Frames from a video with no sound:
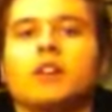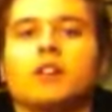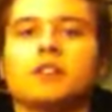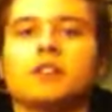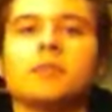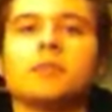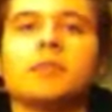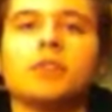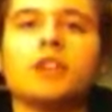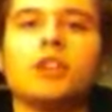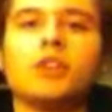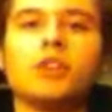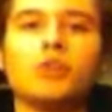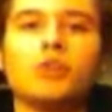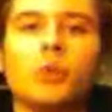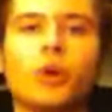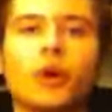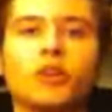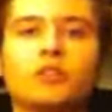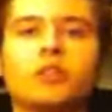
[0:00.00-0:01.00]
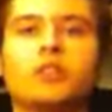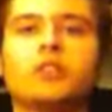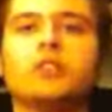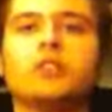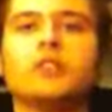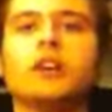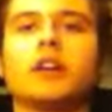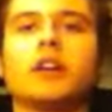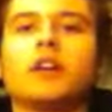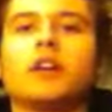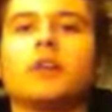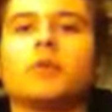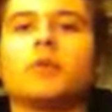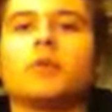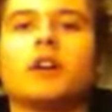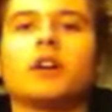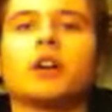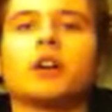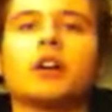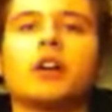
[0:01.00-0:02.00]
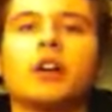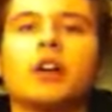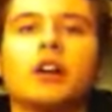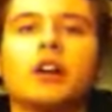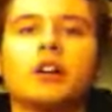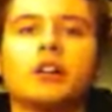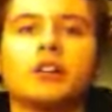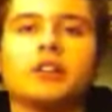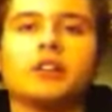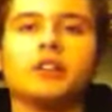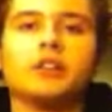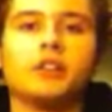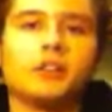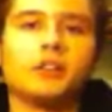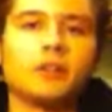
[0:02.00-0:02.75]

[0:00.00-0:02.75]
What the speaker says: something that you want to do, and then work on